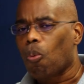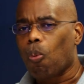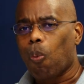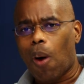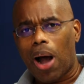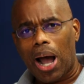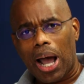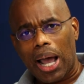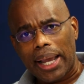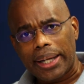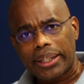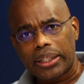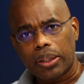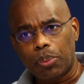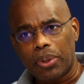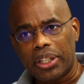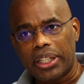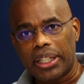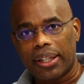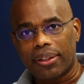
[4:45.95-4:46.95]
why
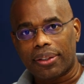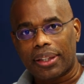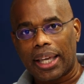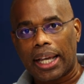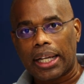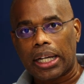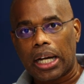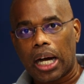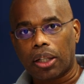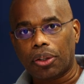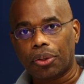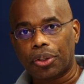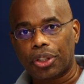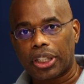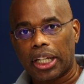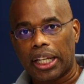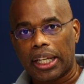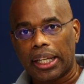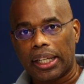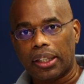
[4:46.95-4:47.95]
did we get that color
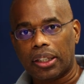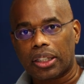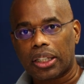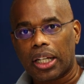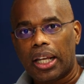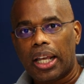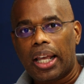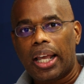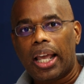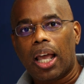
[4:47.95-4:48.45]
change